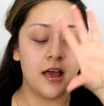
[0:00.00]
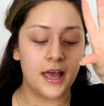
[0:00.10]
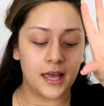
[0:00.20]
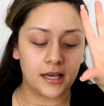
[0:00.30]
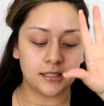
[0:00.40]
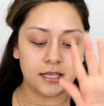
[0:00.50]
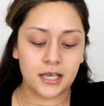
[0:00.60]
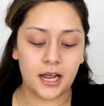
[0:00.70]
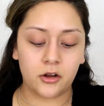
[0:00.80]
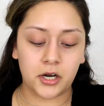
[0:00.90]
and
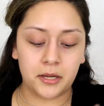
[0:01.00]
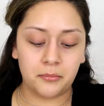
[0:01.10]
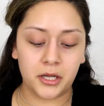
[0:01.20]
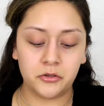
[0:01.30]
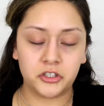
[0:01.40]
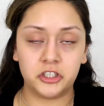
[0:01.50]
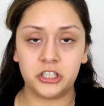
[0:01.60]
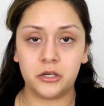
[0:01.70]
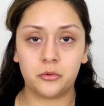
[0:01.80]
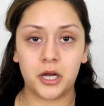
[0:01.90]
then I grab my
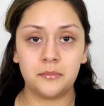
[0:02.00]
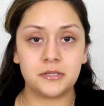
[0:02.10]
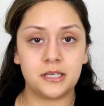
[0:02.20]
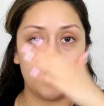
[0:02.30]
Neutrogena wipes,